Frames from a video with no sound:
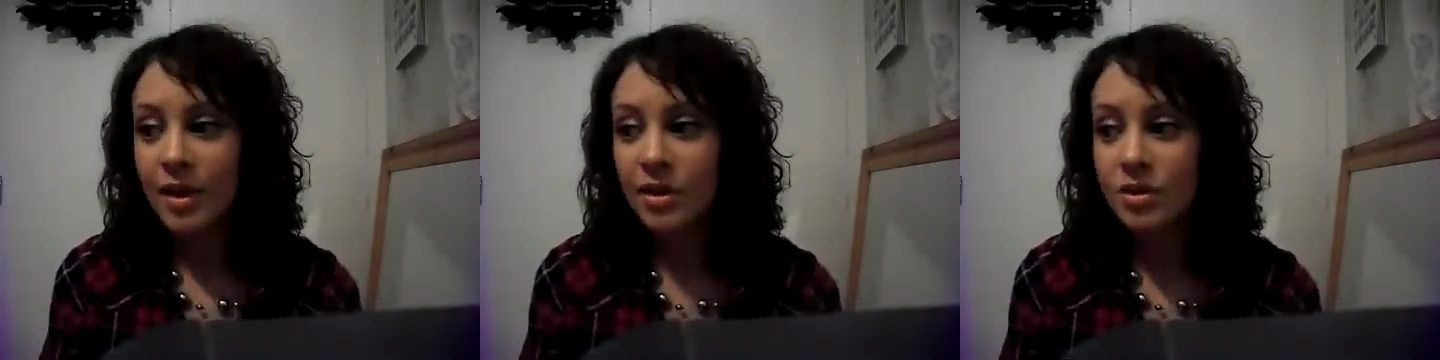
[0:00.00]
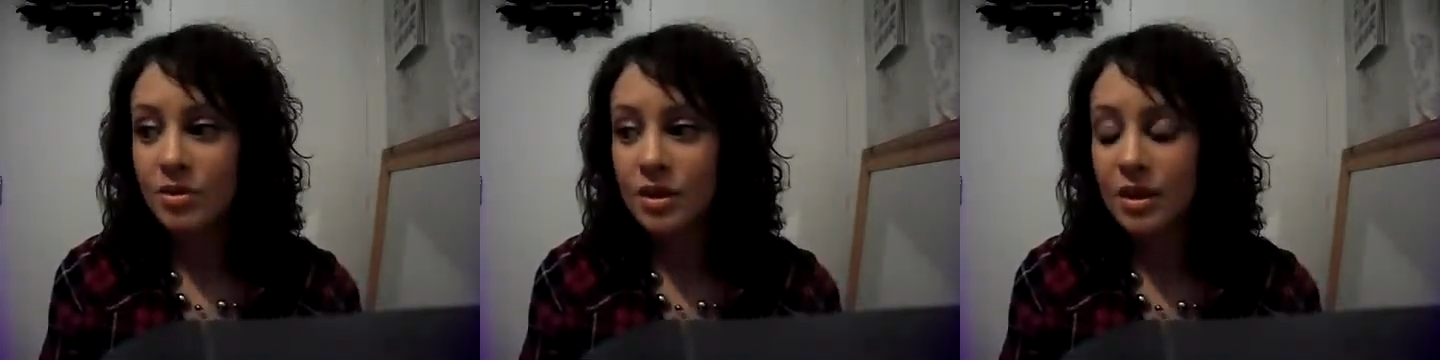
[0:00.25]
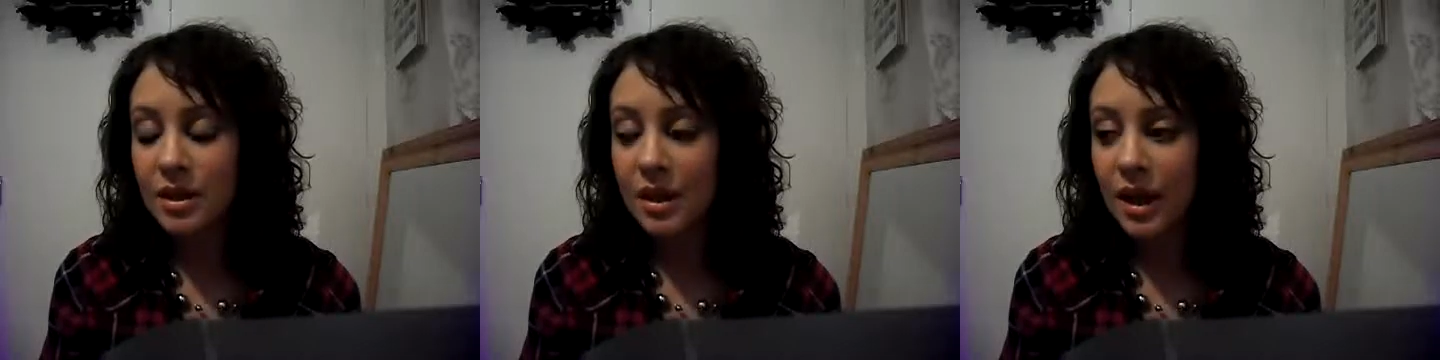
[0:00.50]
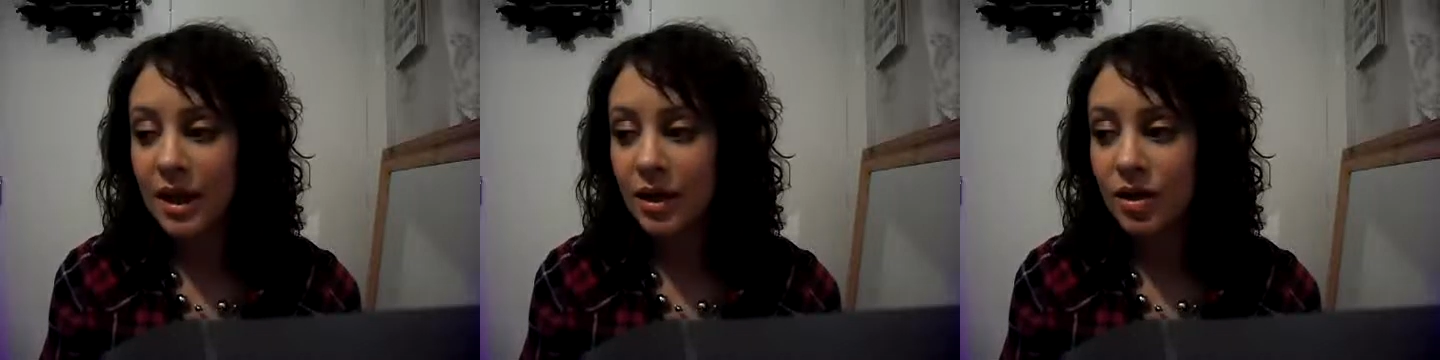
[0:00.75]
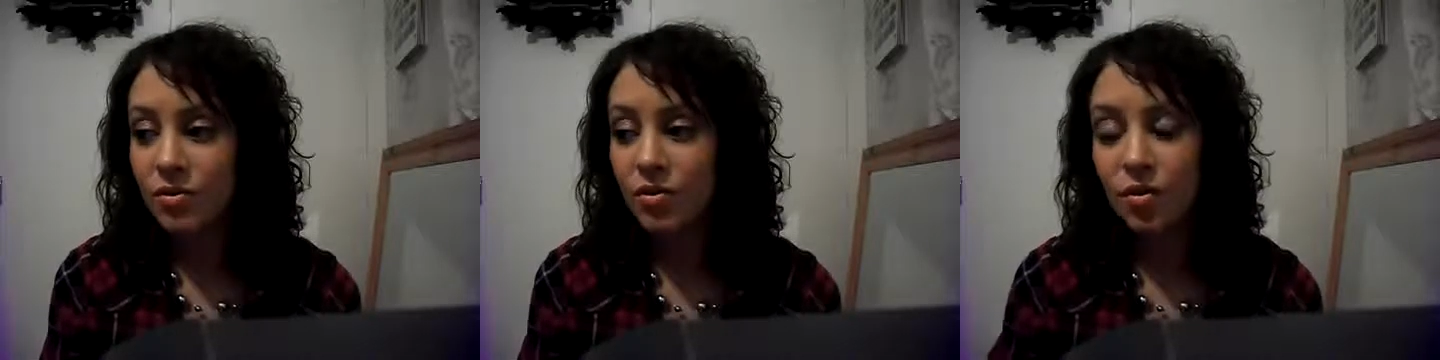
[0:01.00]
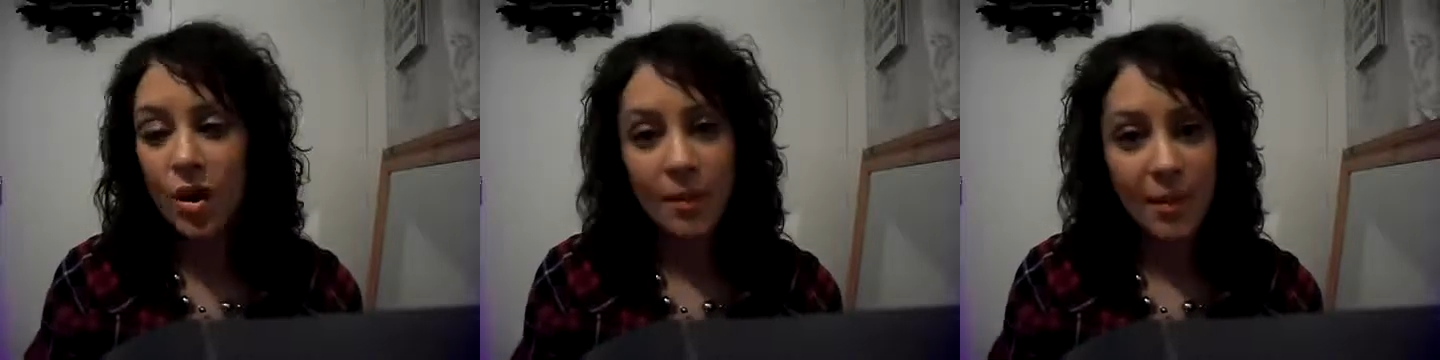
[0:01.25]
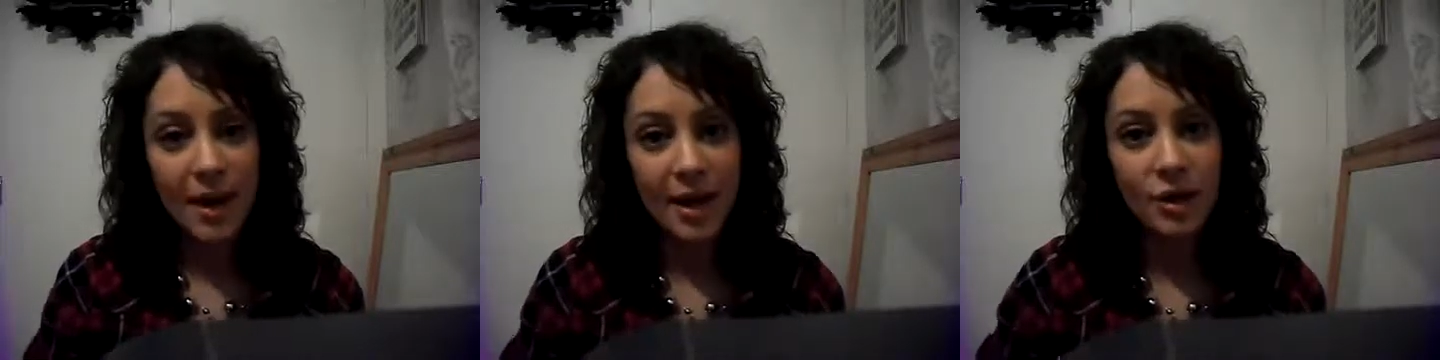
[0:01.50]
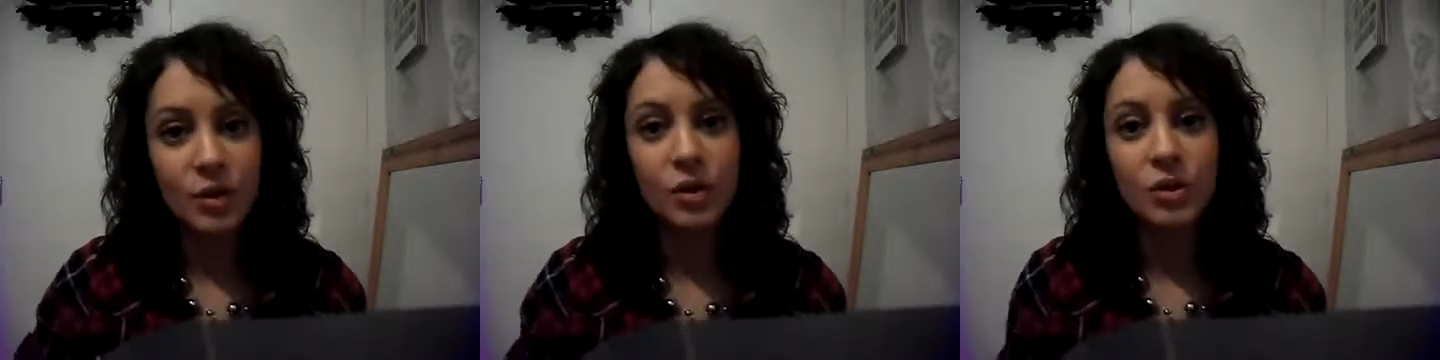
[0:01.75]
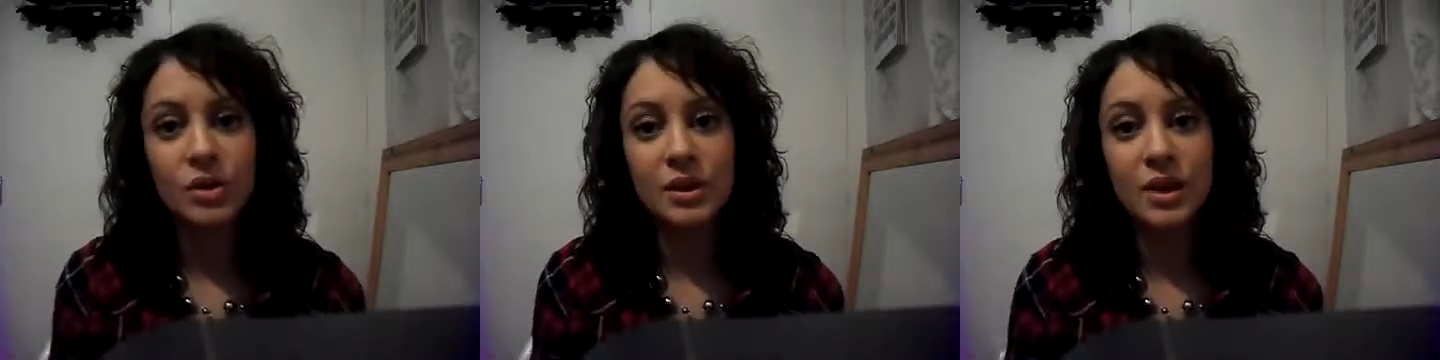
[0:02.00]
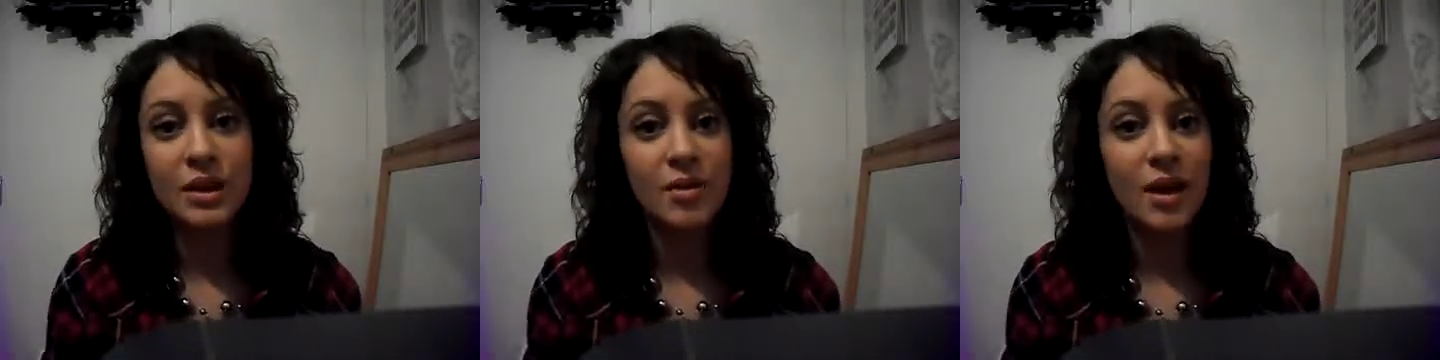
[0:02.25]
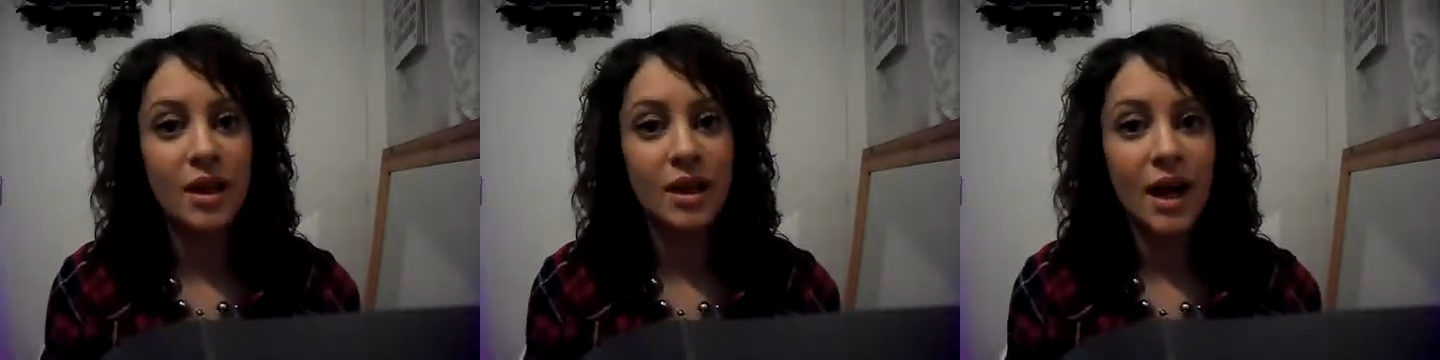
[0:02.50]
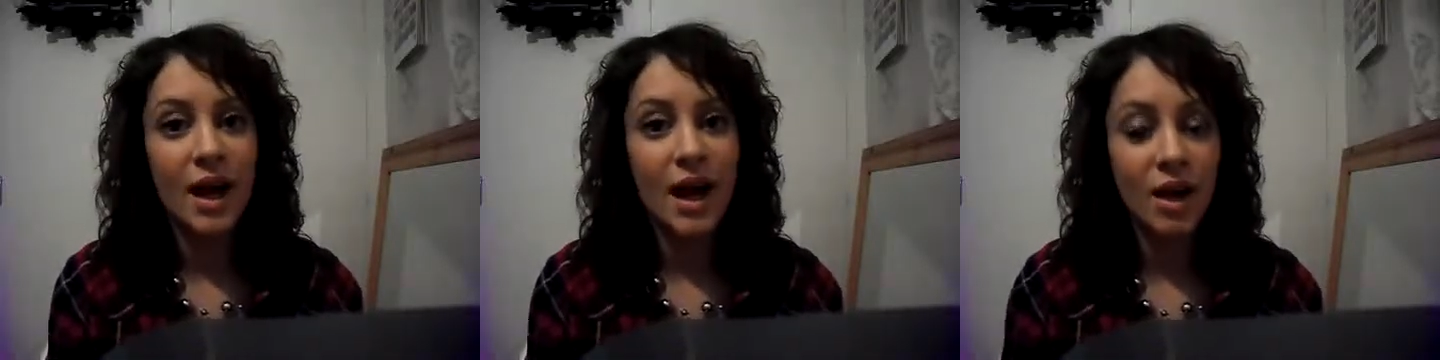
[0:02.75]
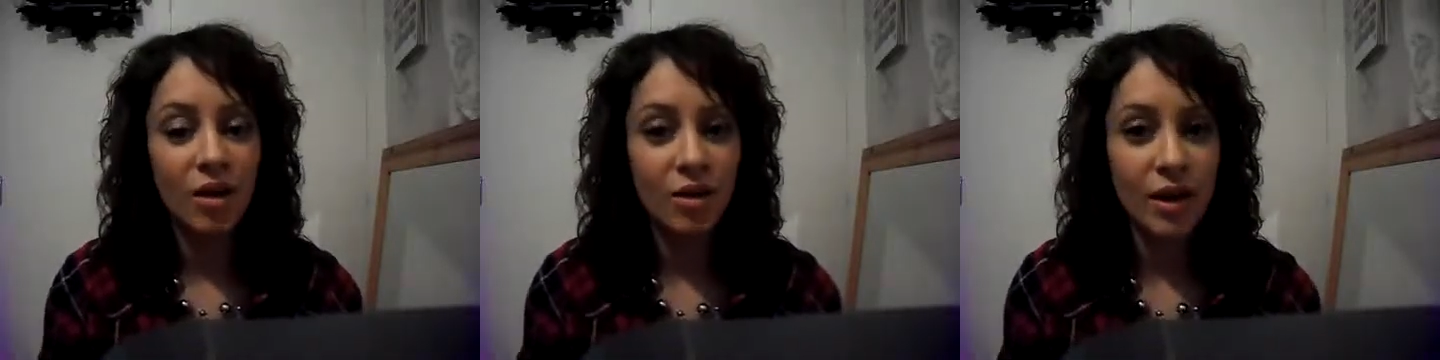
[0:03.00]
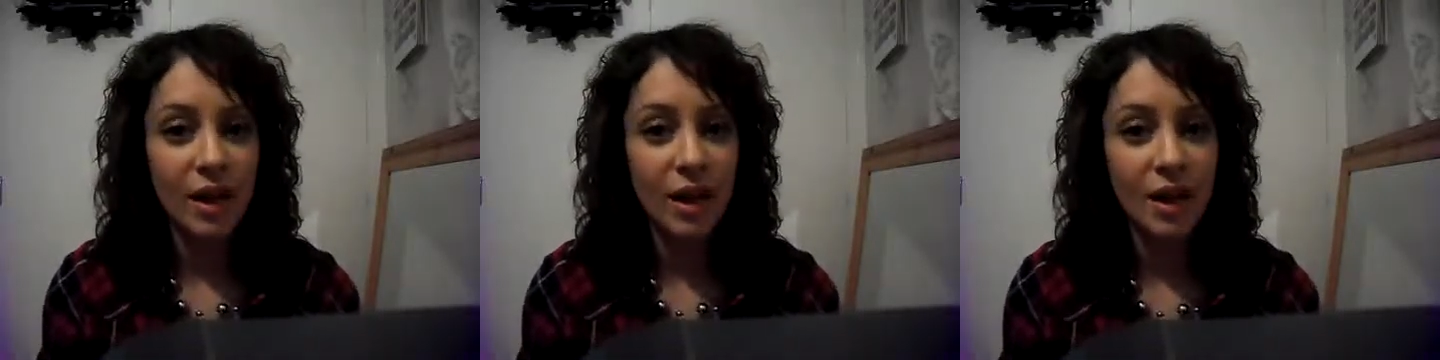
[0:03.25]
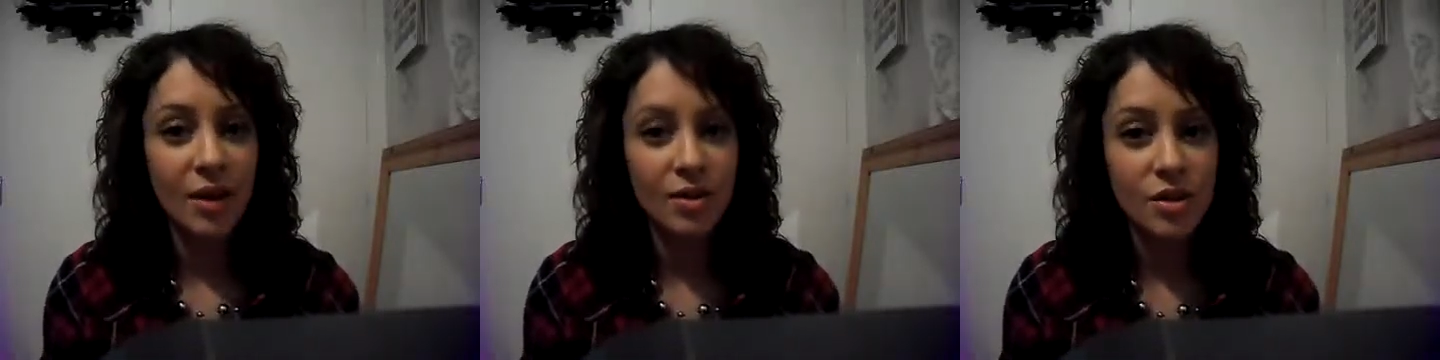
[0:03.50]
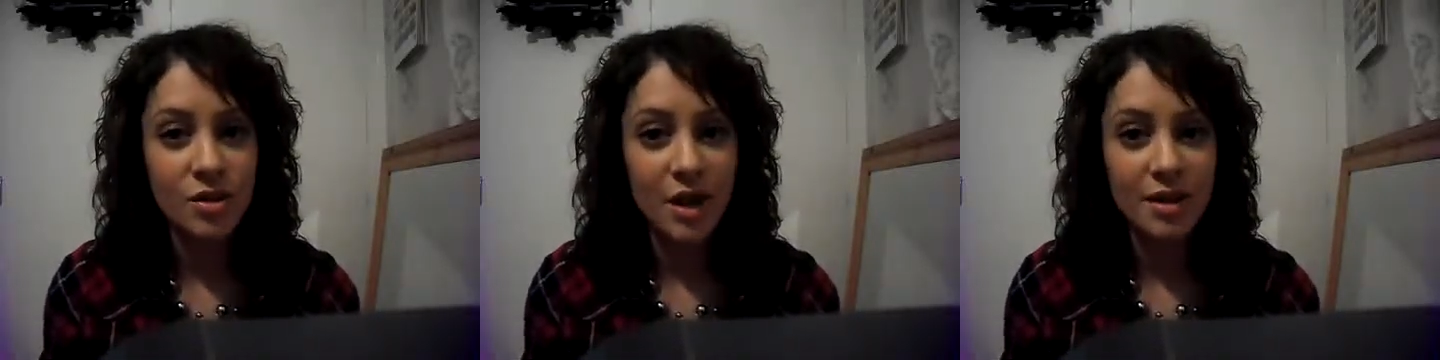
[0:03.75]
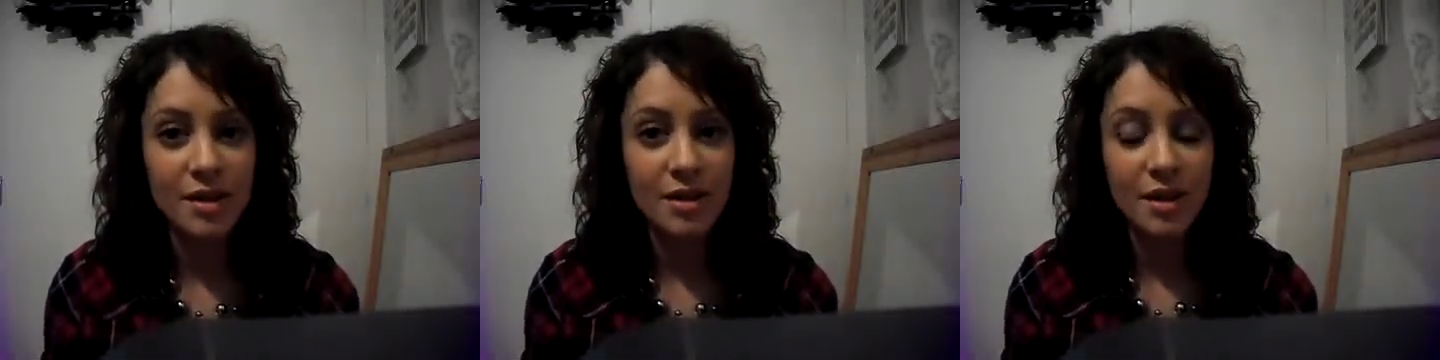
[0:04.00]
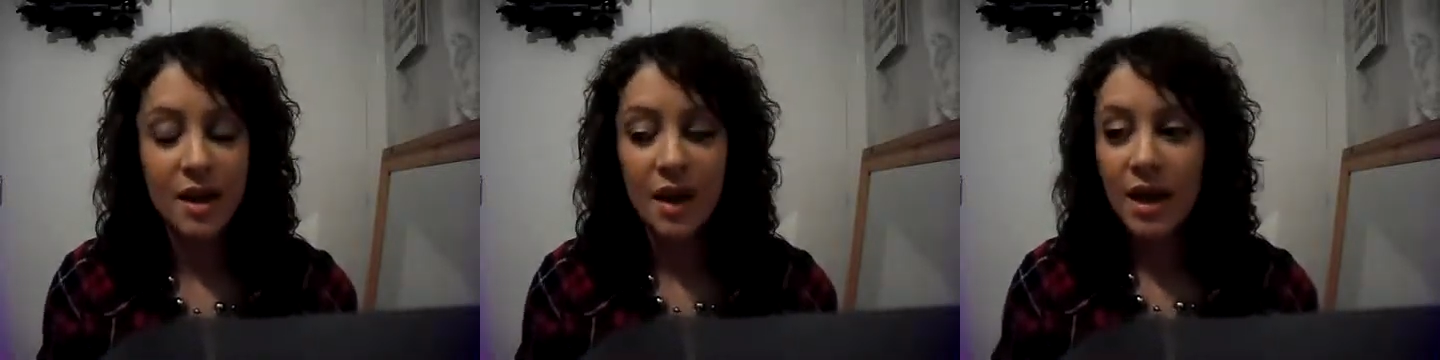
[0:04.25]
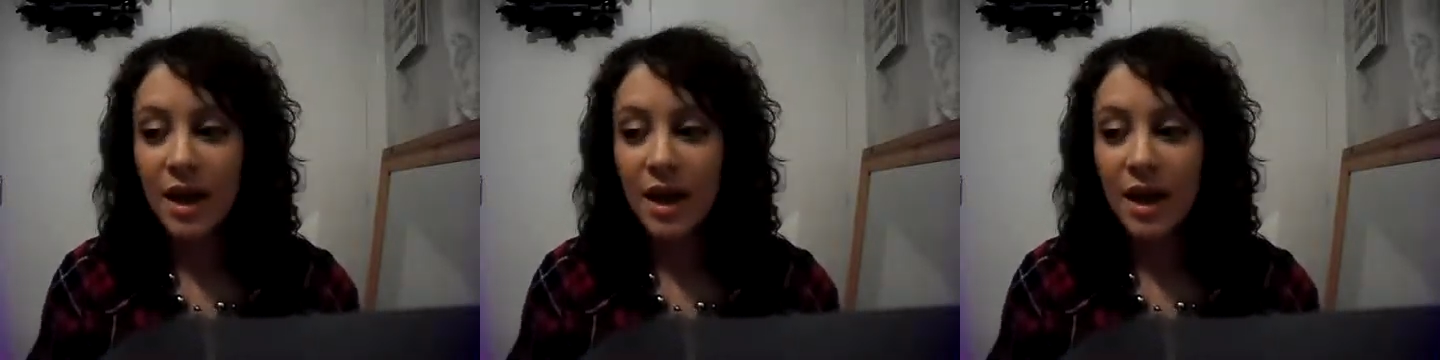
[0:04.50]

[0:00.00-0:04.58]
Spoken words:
It doesn't kind of rip it or leave it angry or stressed.